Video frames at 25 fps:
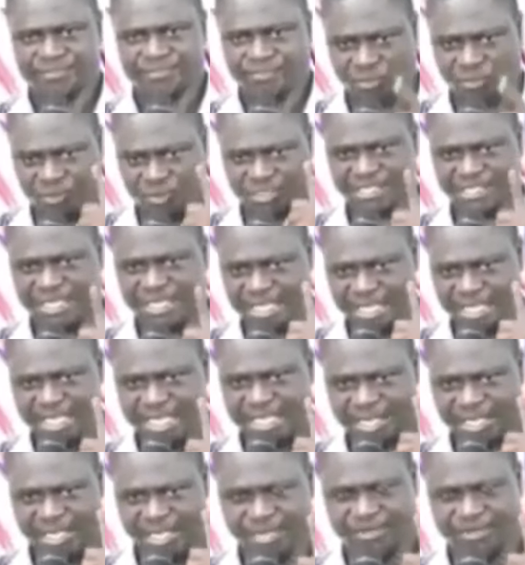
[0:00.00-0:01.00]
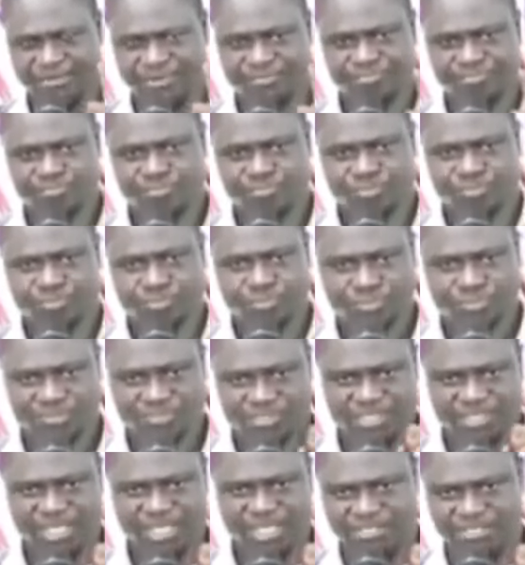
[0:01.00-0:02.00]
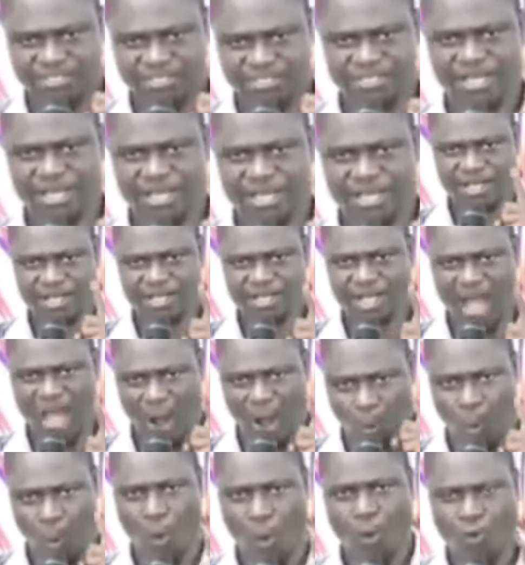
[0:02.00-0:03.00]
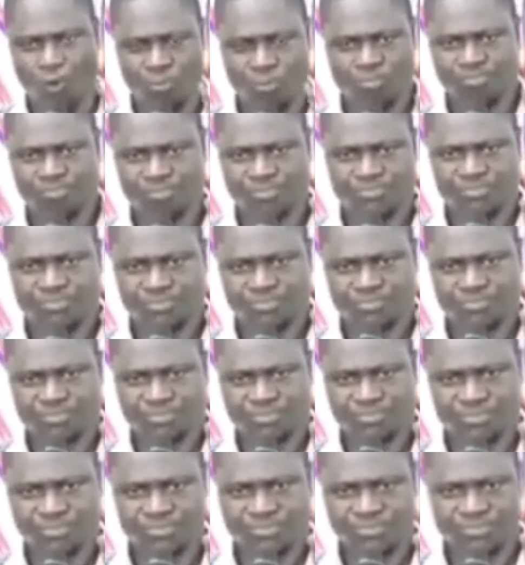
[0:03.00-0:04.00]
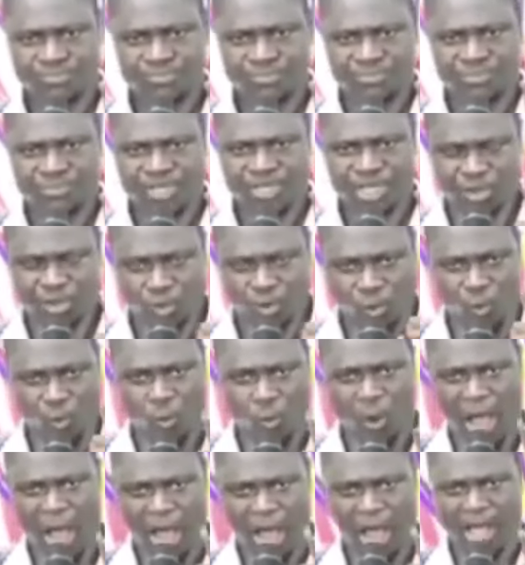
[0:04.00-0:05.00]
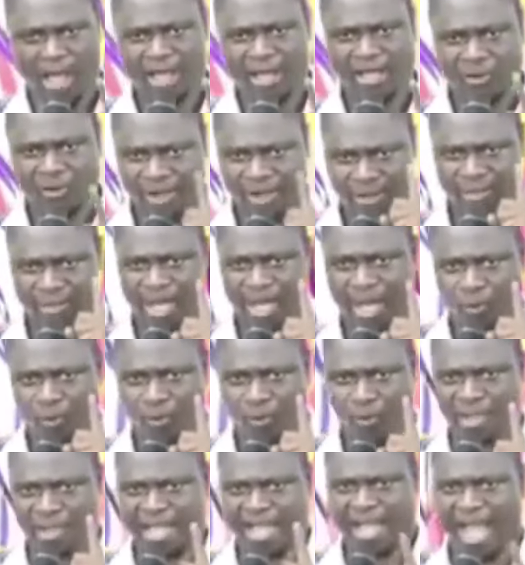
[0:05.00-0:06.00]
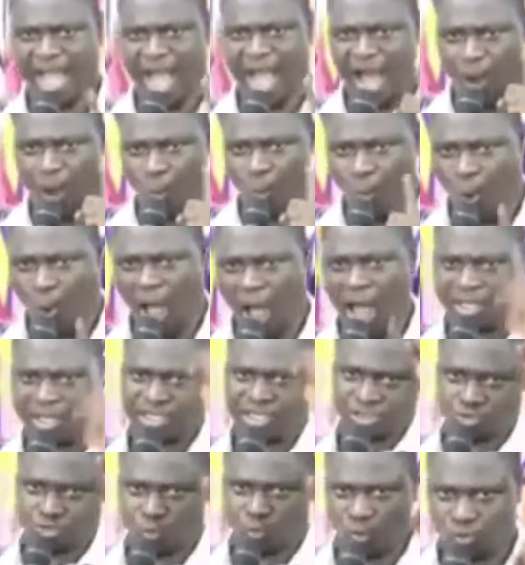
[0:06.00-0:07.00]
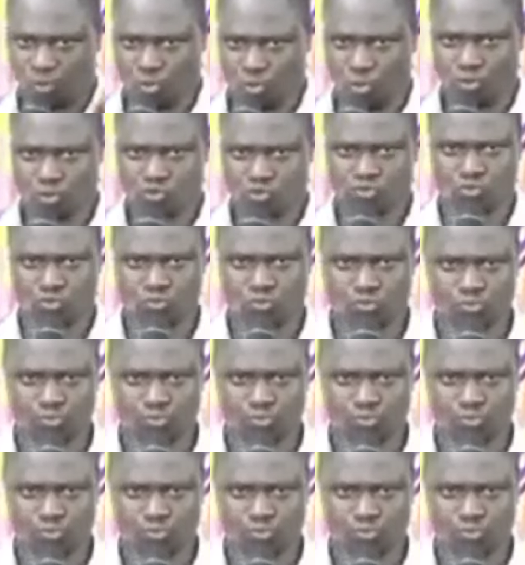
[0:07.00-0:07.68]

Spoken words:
Munti and ye. Snakes, a wo. A yo wa, or a bacon, a can a wa, is one dorsal.